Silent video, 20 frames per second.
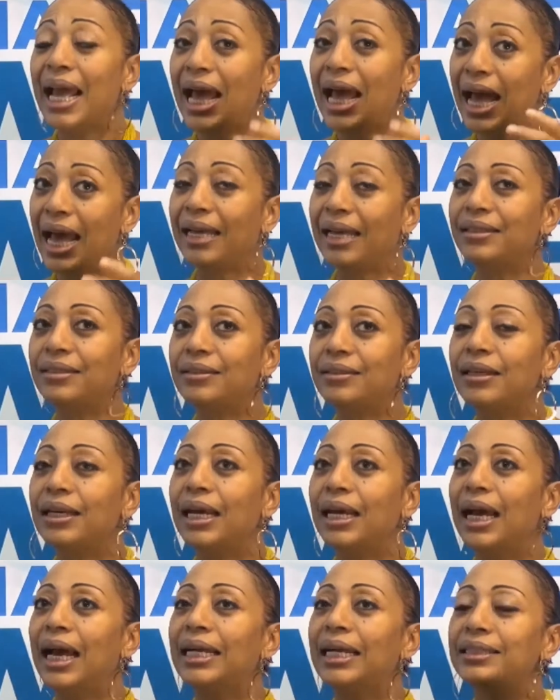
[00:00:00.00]
And
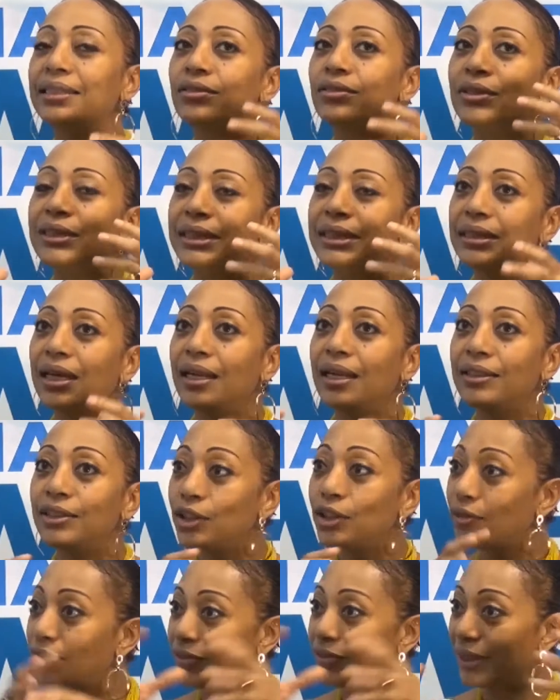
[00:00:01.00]
as a result
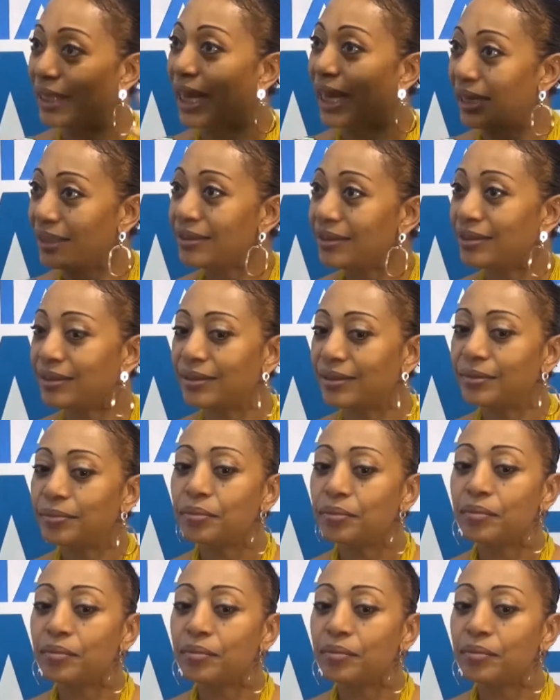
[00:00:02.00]
of that,